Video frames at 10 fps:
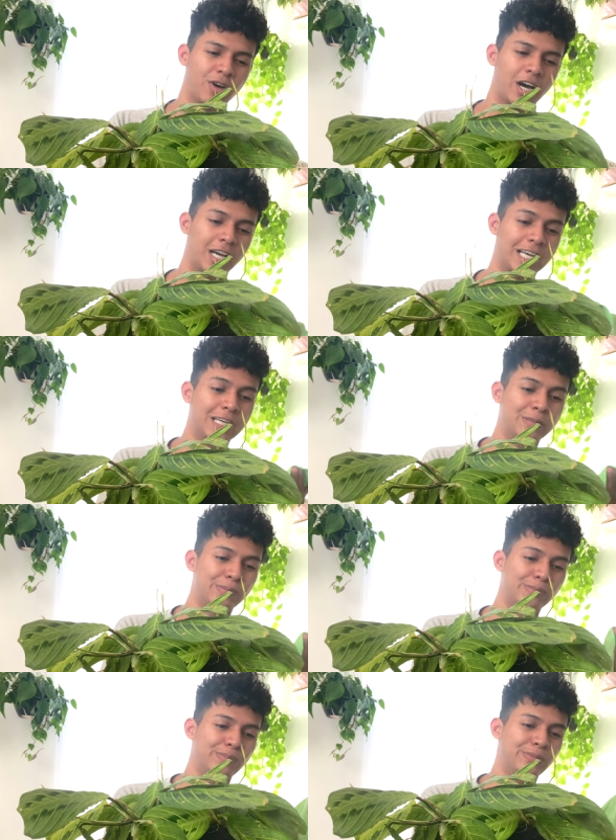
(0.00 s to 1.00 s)
I
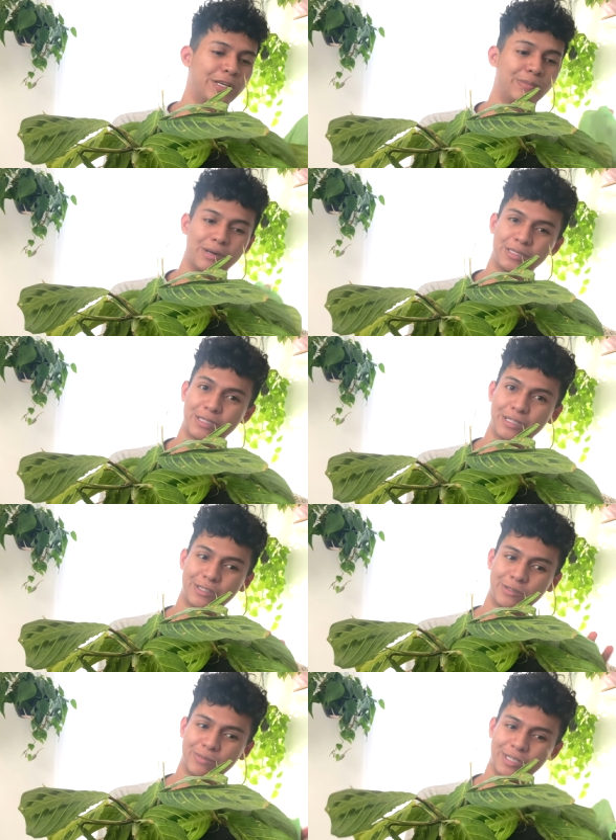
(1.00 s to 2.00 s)
am a mess a
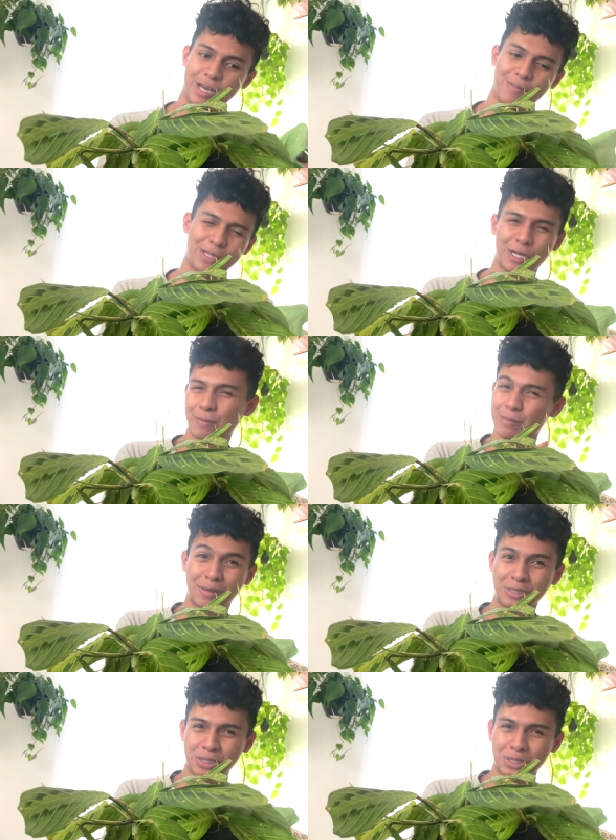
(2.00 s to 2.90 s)
little bit. I'm a little bit messy.